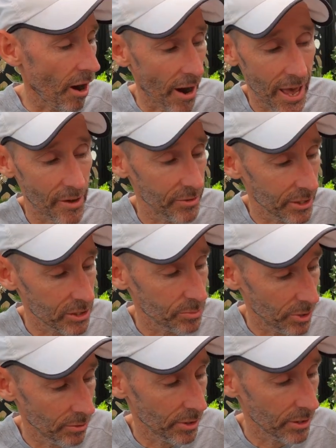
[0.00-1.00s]
I haven't
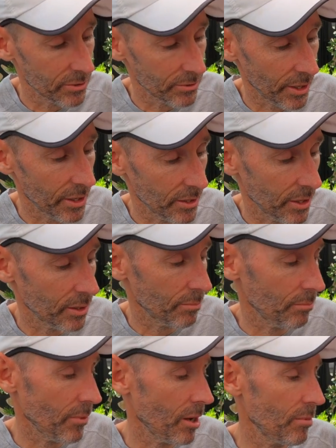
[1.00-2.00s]
experienced that yet,
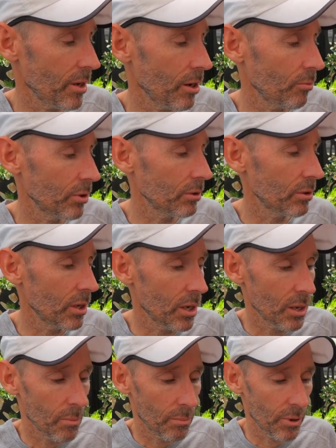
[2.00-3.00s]
maybe I will,
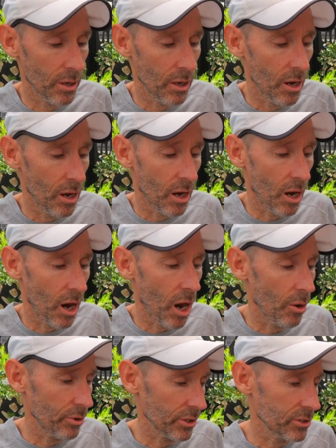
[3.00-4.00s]
but I would